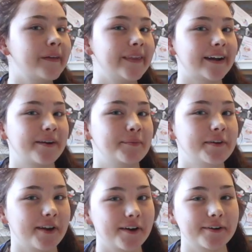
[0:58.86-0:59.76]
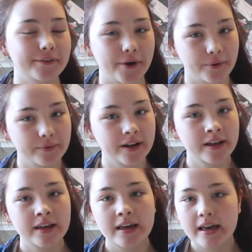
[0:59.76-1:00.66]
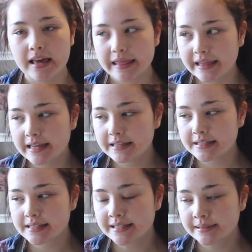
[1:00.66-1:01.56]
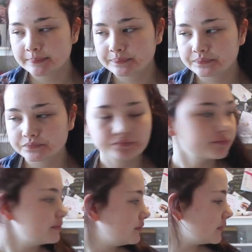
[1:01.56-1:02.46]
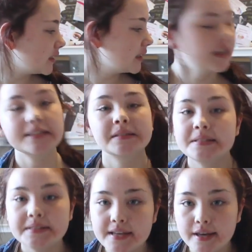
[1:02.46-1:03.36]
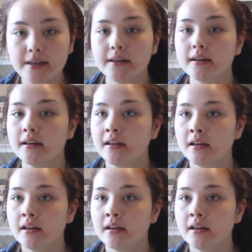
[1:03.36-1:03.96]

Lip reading: that I'm not alone in this, because seeing